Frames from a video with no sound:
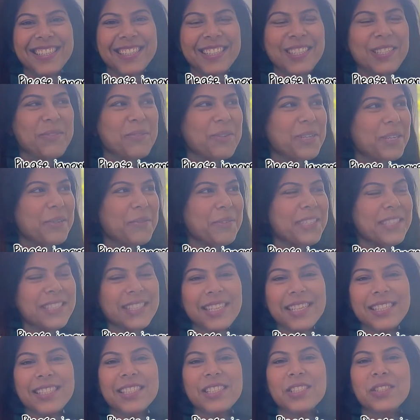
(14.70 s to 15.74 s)
So what are we
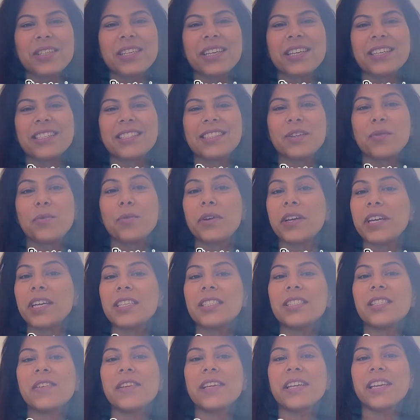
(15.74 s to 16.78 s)
discussing today is the
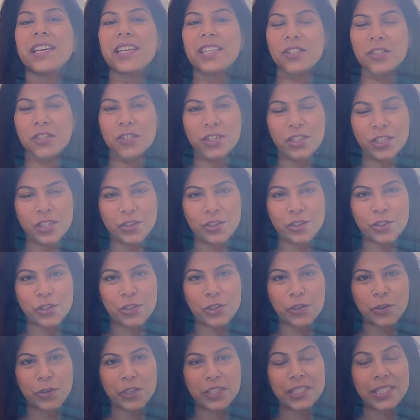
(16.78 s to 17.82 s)
ways to engage your children
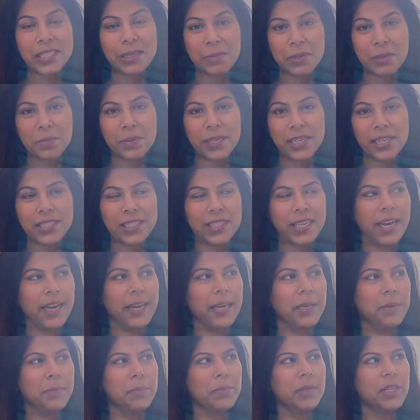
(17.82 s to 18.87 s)
during summer breaks.
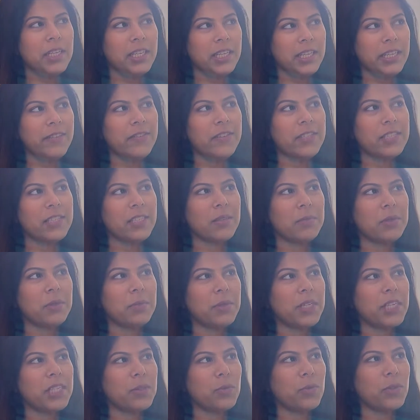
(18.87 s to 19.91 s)
I believe the summer
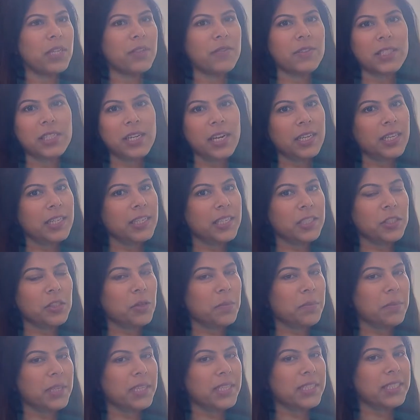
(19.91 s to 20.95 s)
breaks would have started at your
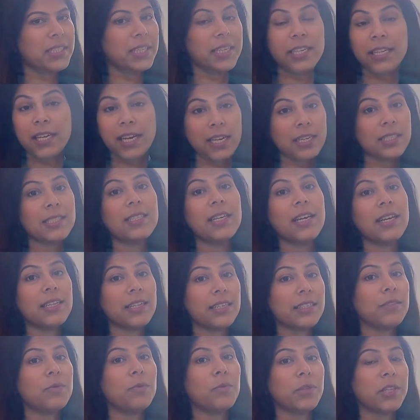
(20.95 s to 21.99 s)
place. It has
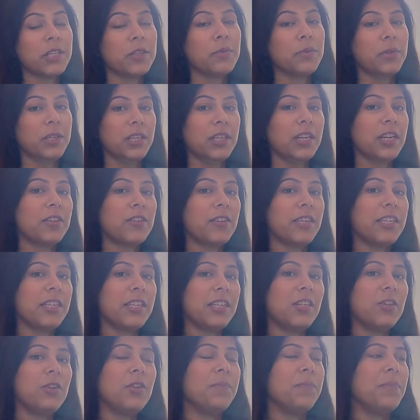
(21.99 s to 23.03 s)
started where we are right
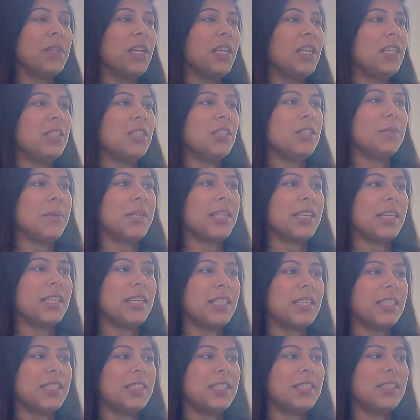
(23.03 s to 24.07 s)
now. So my
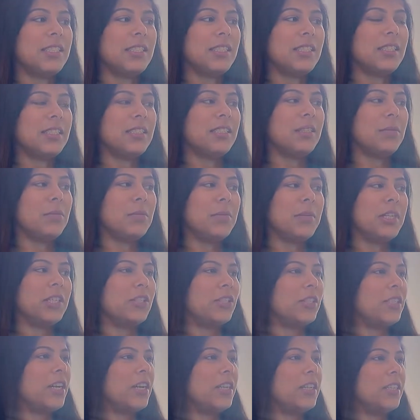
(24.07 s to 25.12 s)
kids' summer break
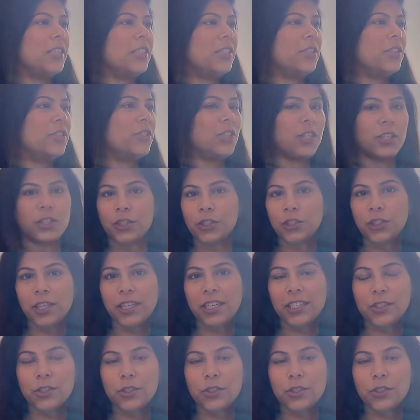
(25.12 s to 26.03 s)
started just today.